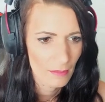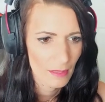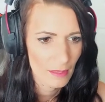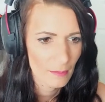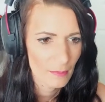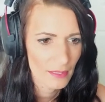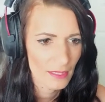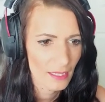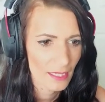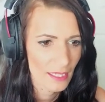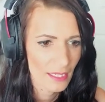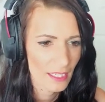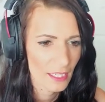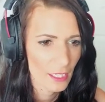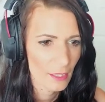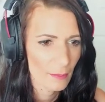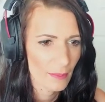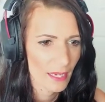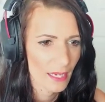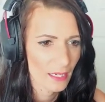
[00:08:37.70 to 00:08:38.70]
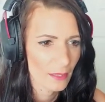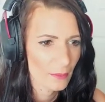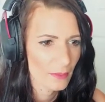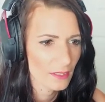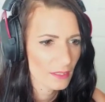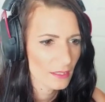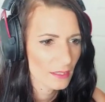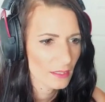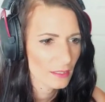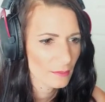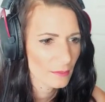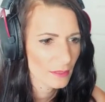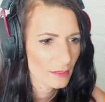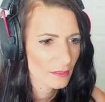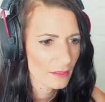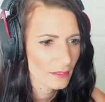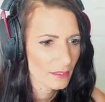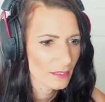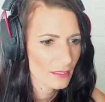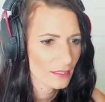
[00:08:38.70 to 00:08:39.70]
Maybe like go backwards.
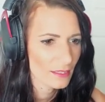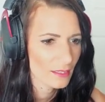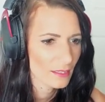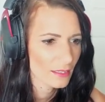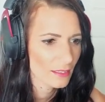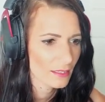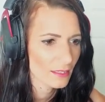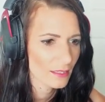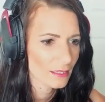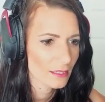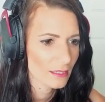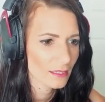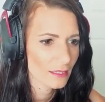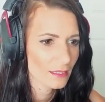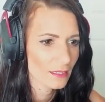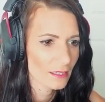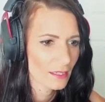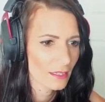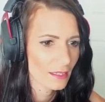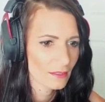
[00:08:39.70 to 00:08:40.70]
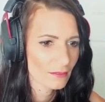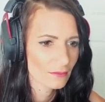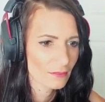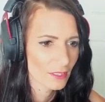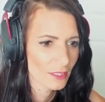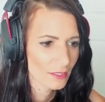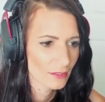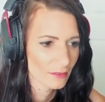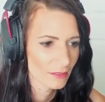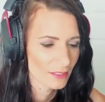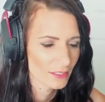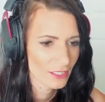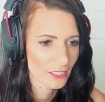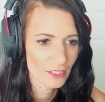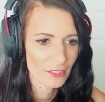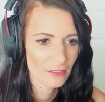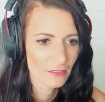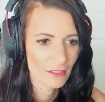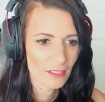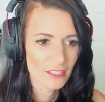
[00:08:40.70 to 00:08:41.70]
Oh no,
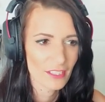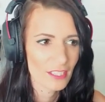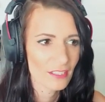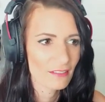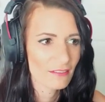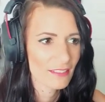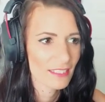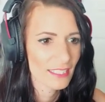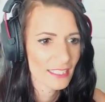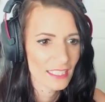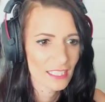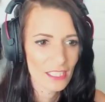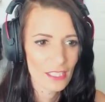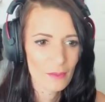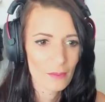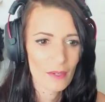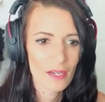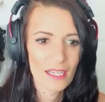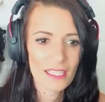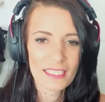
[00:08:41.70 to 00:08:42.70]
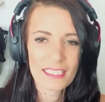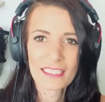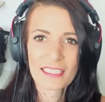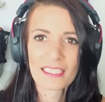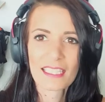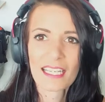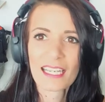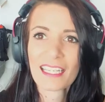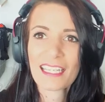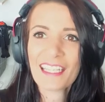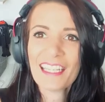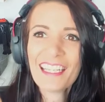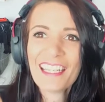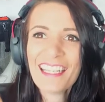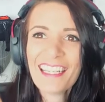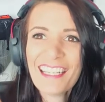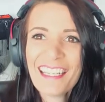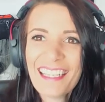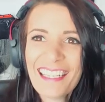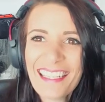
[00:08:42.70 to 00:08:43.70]
I don't really know why I did that.
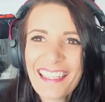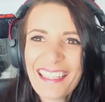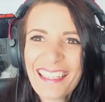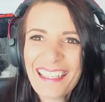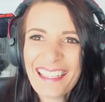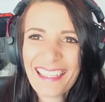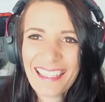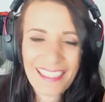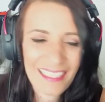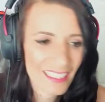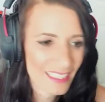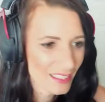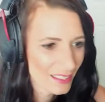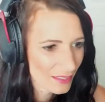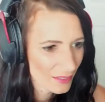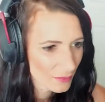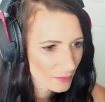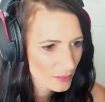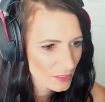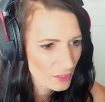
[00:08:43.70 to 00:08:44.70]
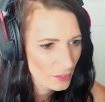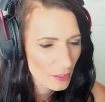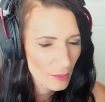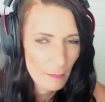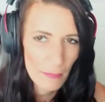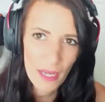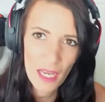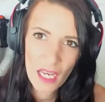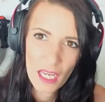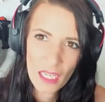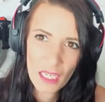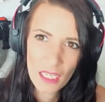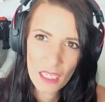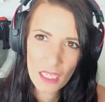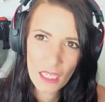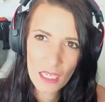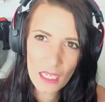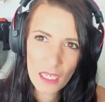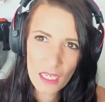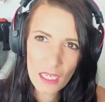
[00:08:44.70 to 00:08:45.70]
Was there a
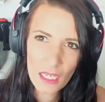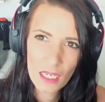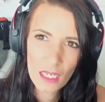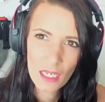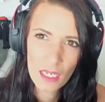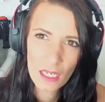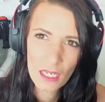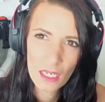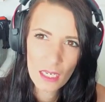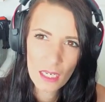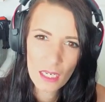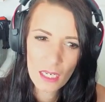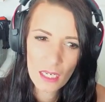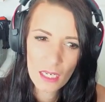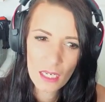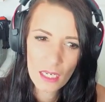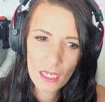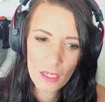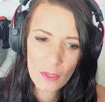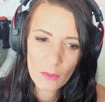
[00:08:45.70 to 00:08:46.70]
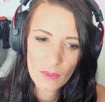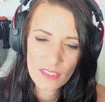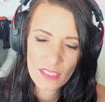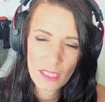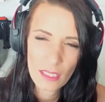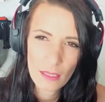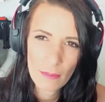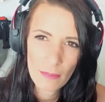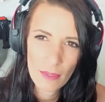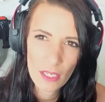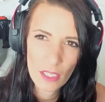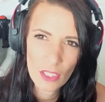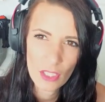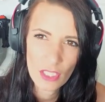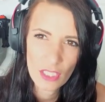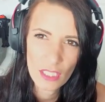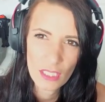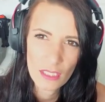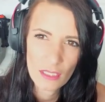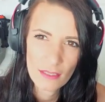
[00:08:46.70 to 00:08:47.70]
button? Or is that the button
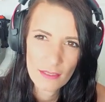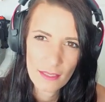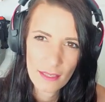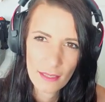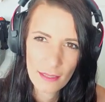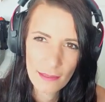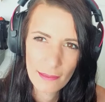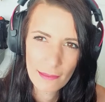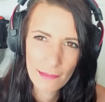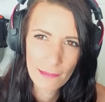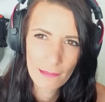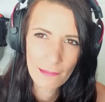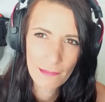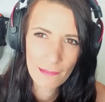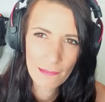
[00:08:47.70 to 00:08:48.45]
on the other side?